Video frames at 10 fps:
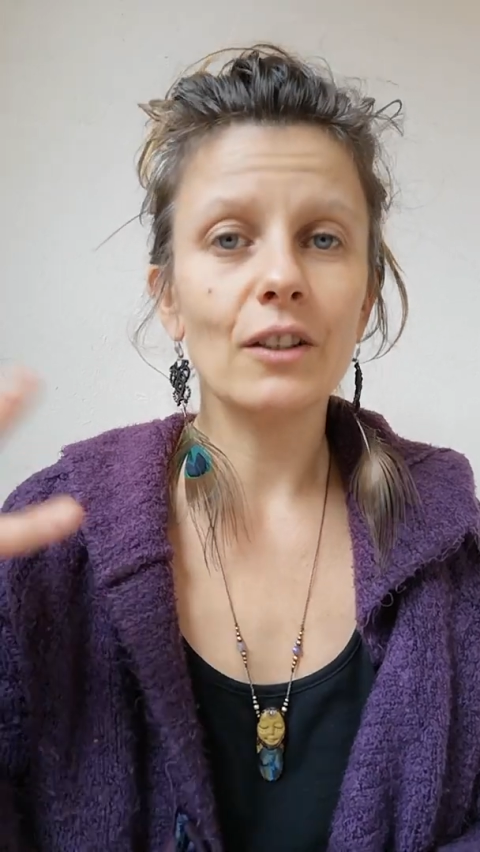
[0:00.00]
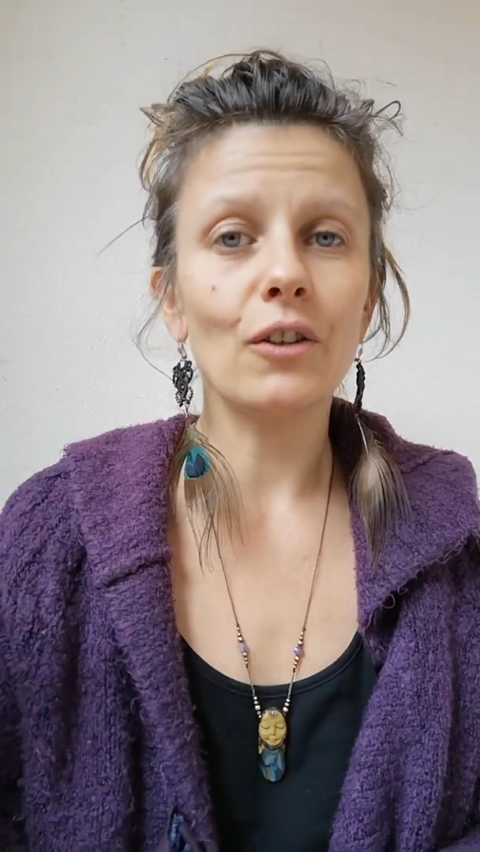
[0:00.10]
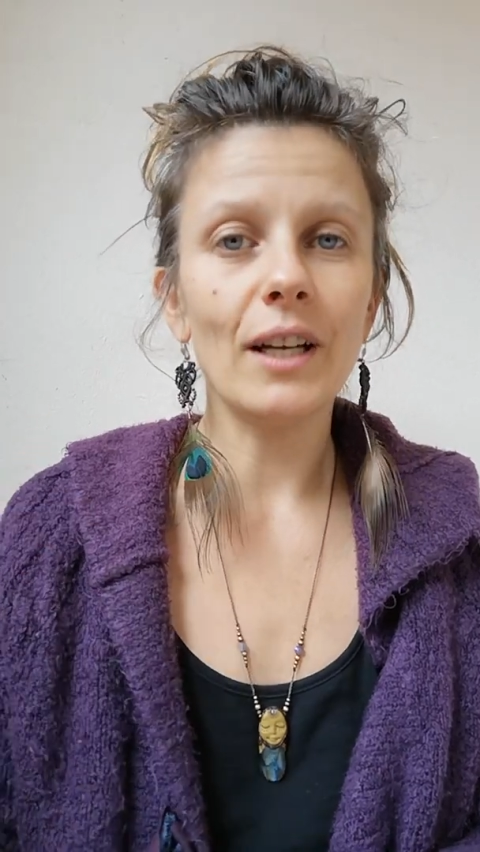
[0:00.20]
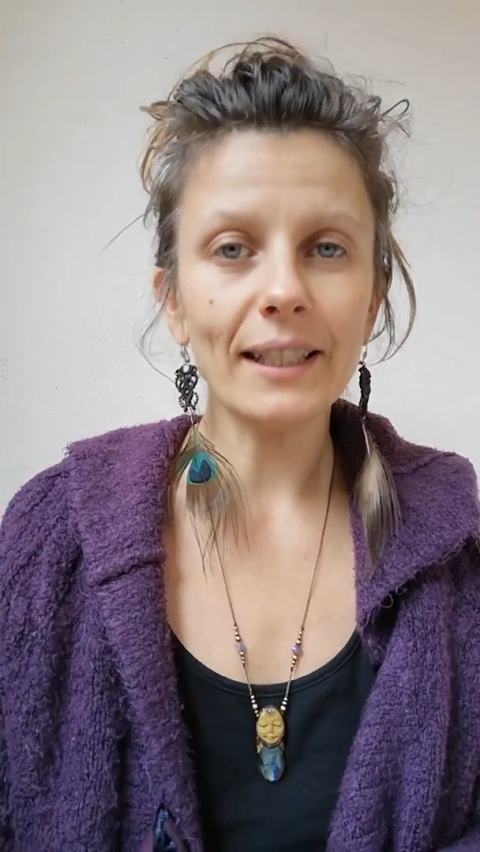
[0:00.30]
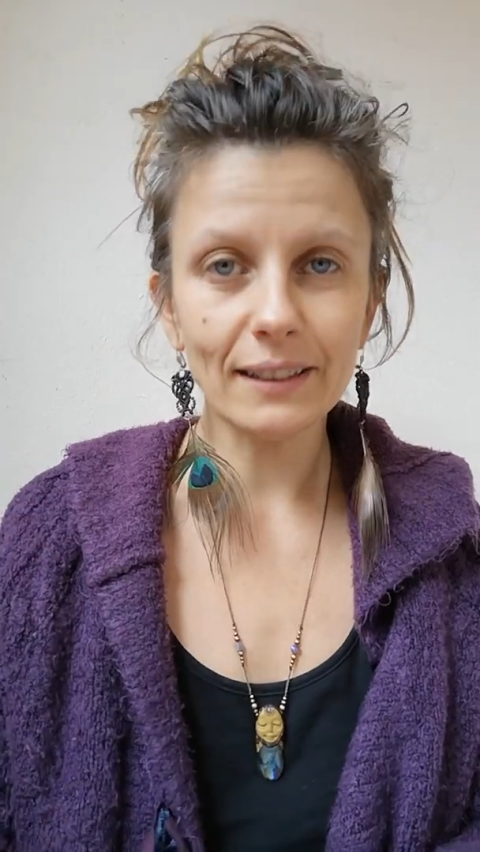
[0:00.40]

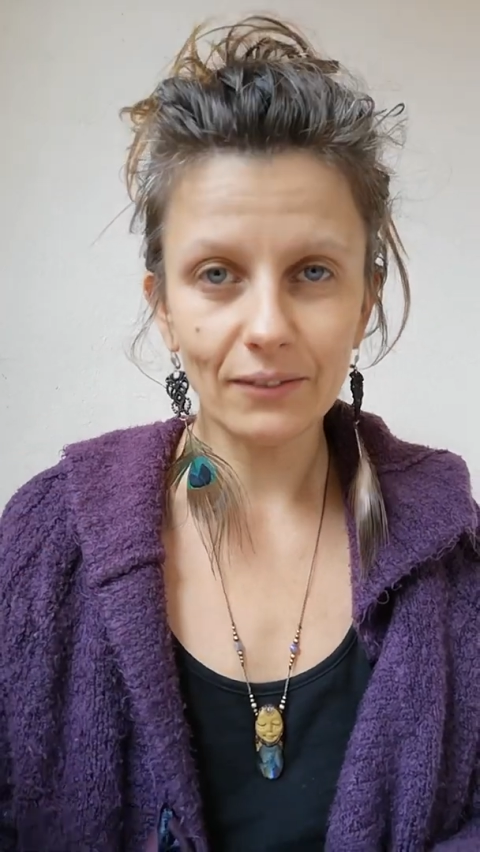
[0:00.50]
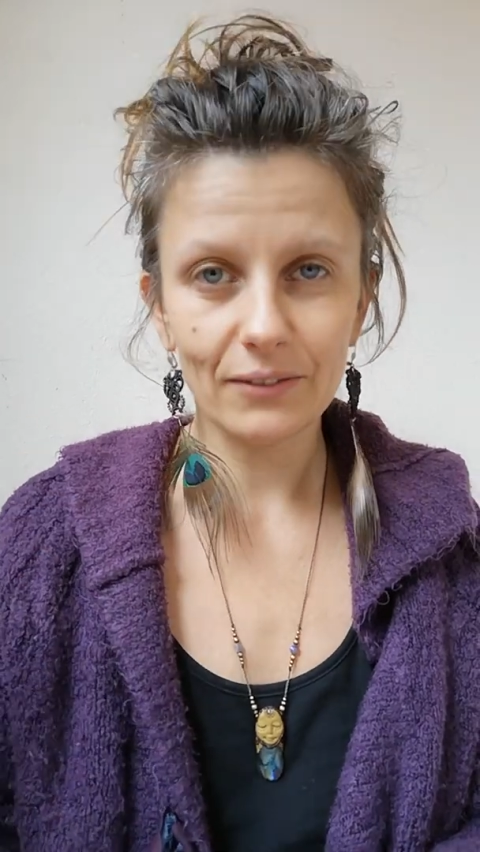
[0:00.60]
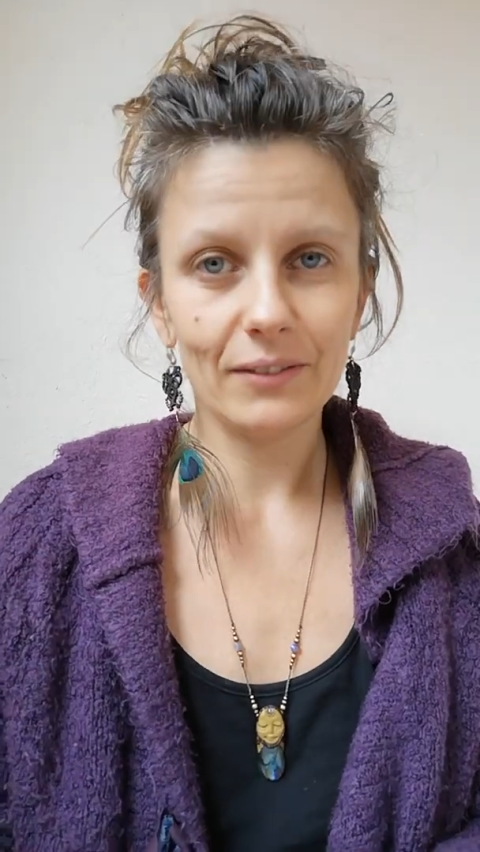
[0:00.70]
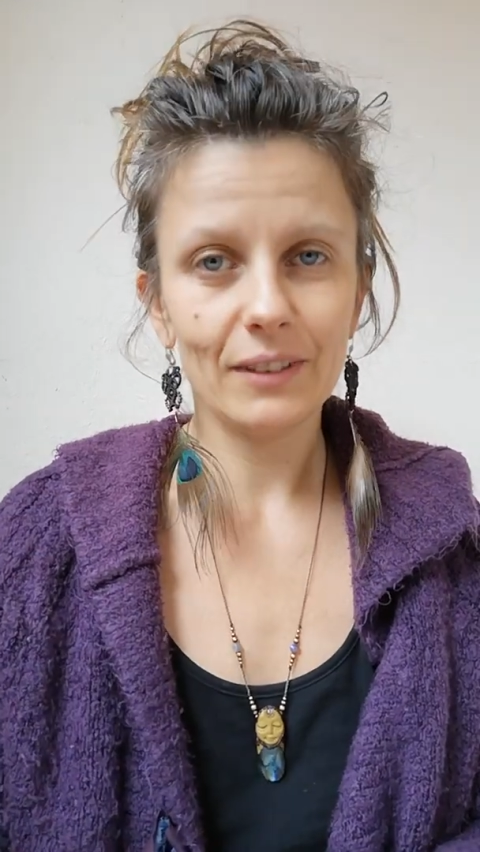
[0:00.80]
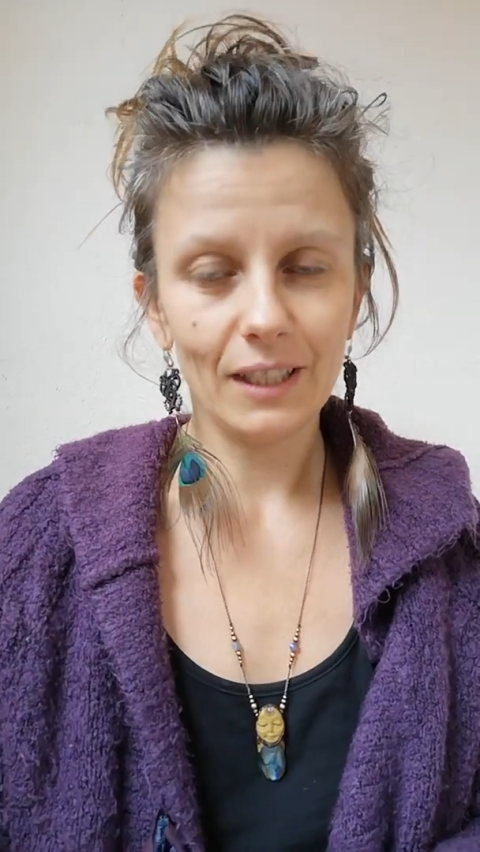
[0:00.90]
collective
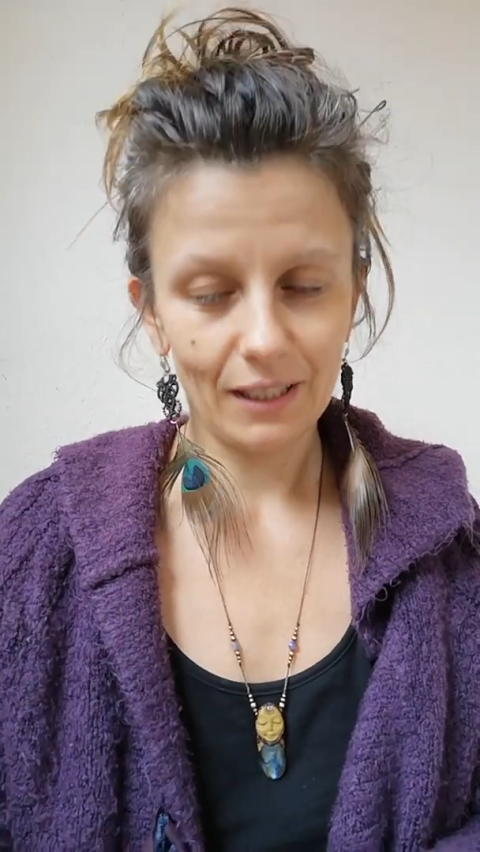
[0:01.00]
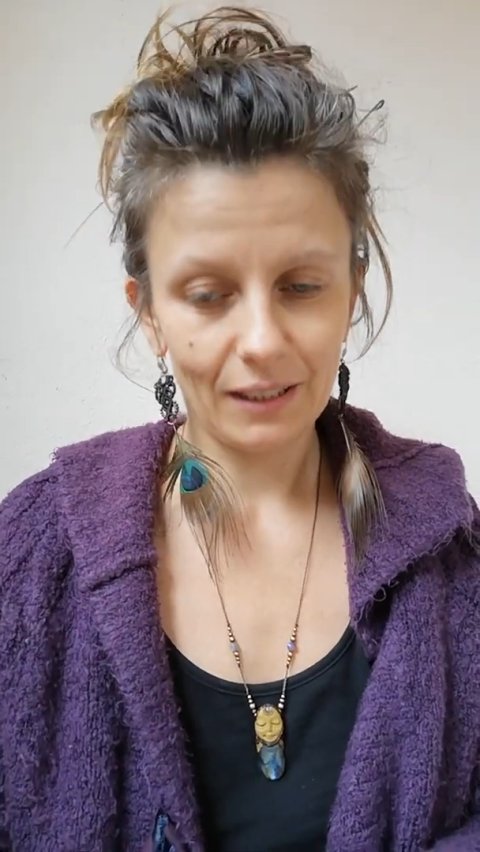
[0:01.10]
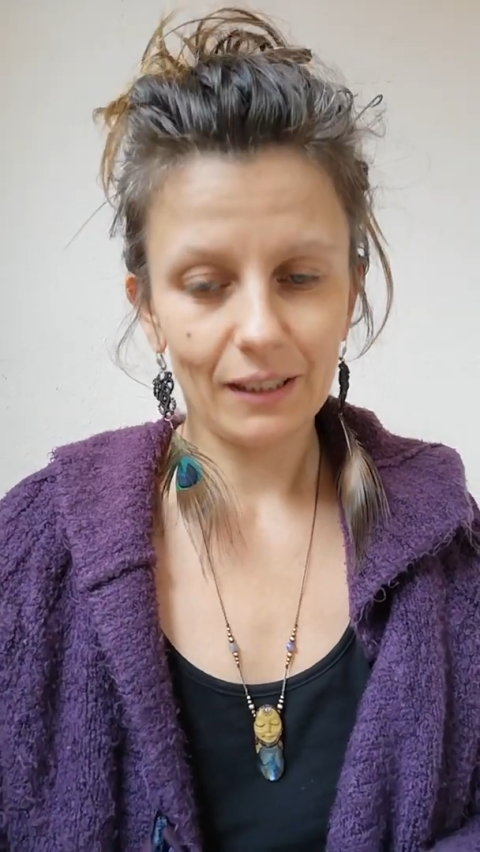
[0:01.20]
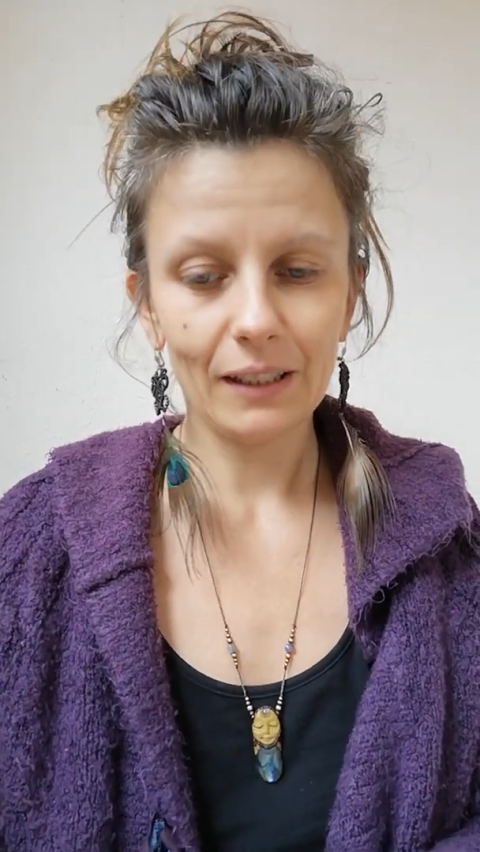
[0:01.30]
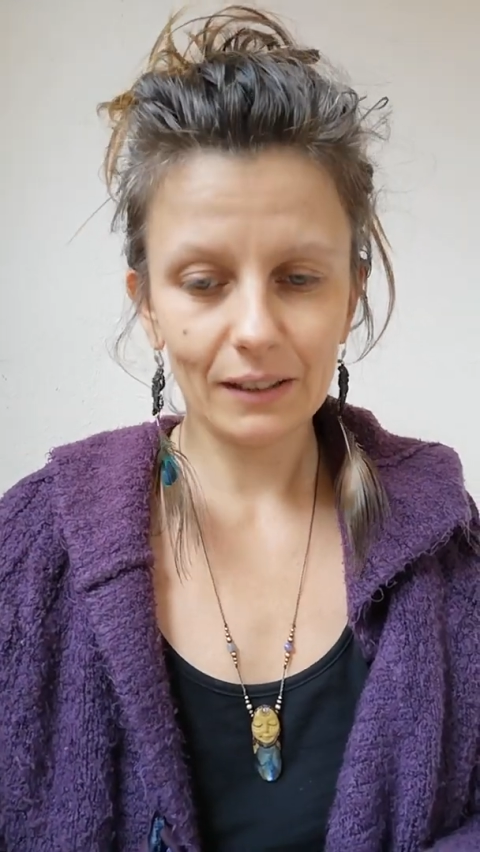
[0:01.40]

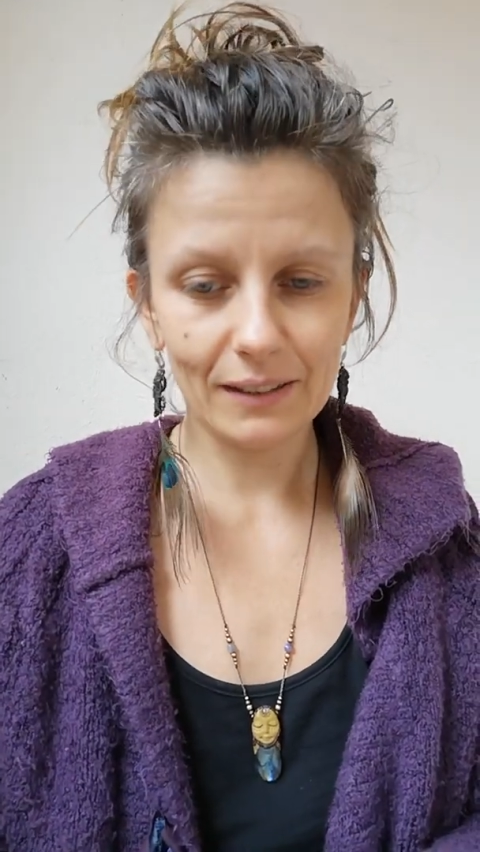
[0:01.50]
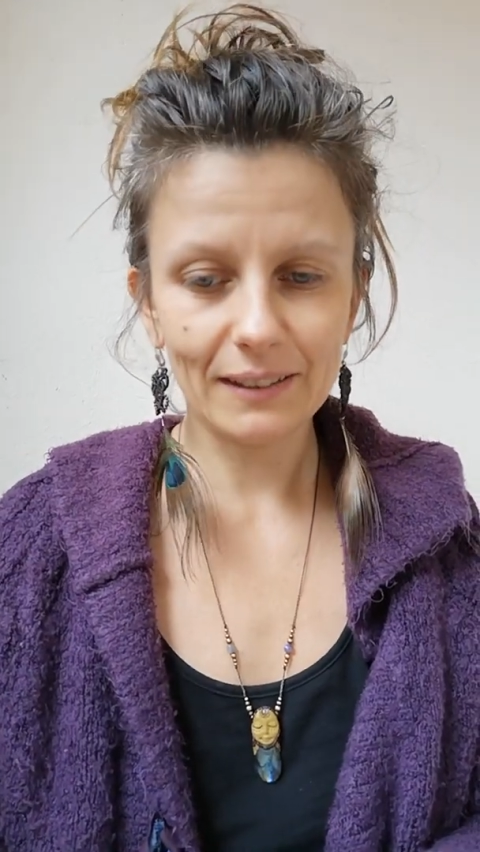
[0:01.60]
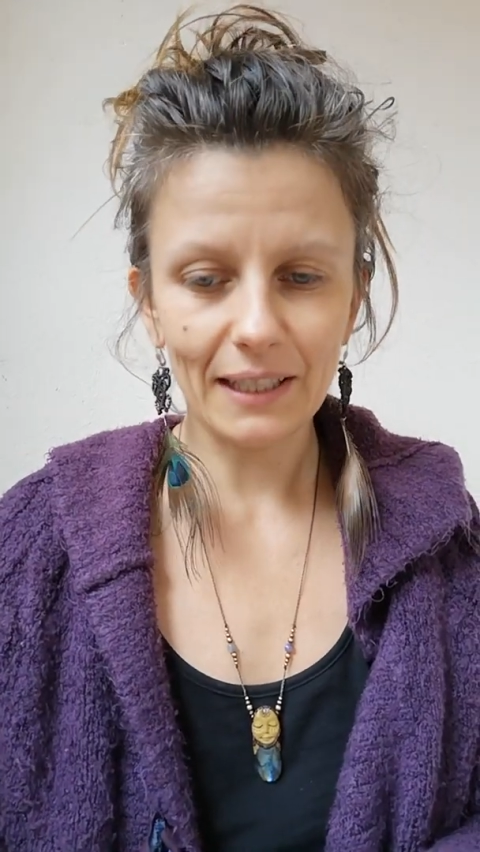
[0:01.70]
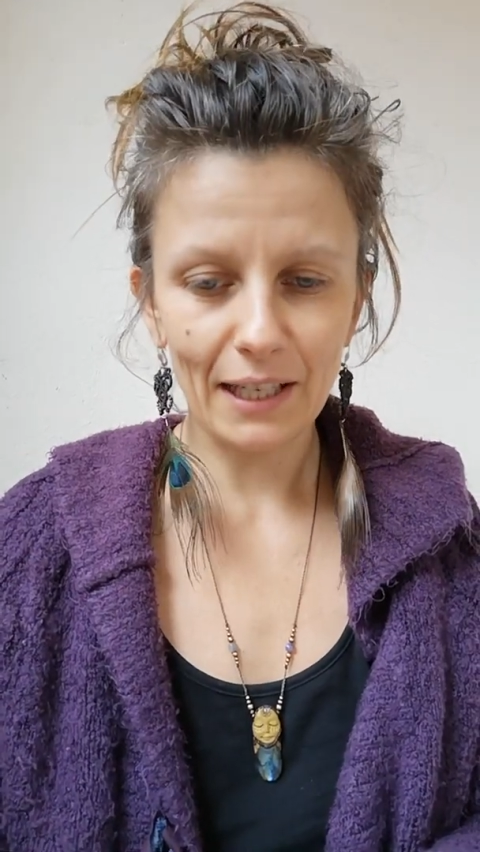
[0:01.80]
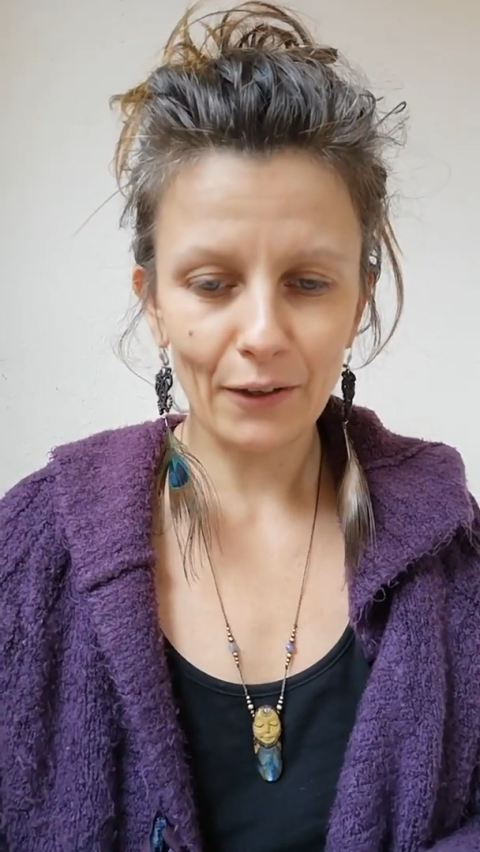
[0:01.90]

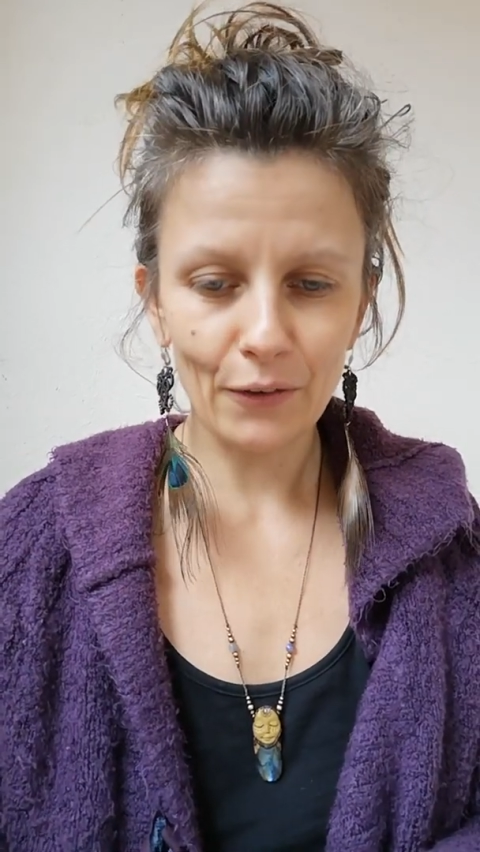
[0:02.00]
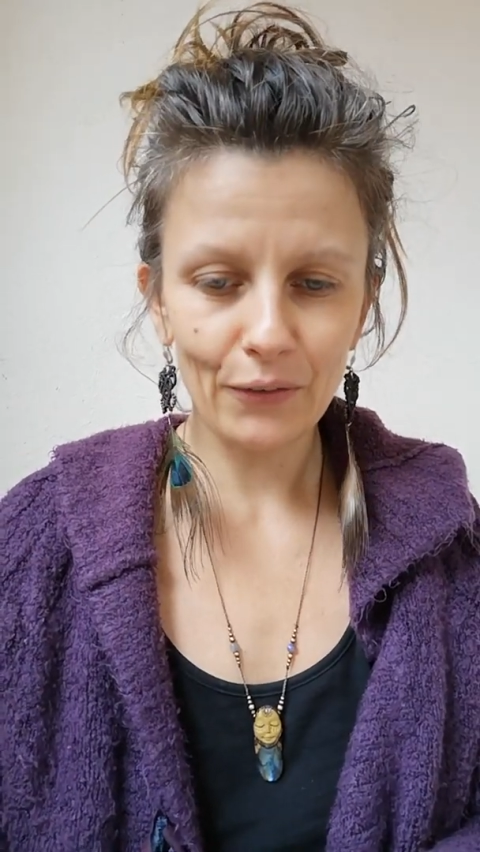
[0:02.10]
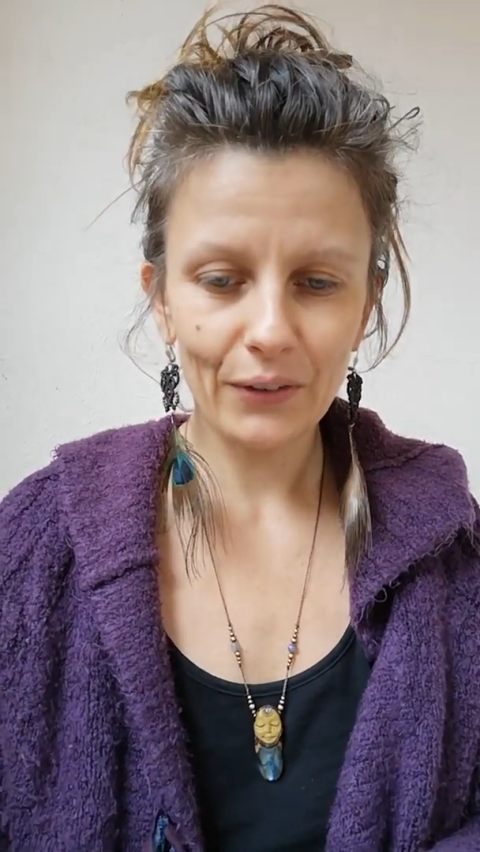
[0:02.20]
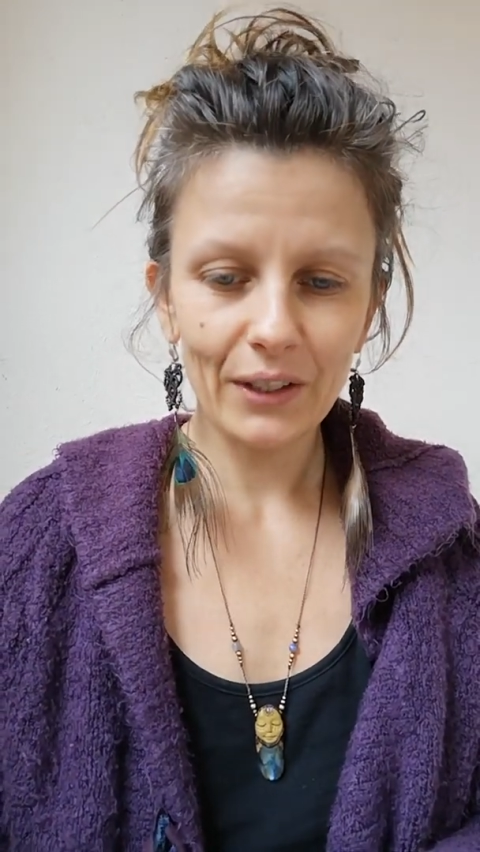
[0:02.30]
itself.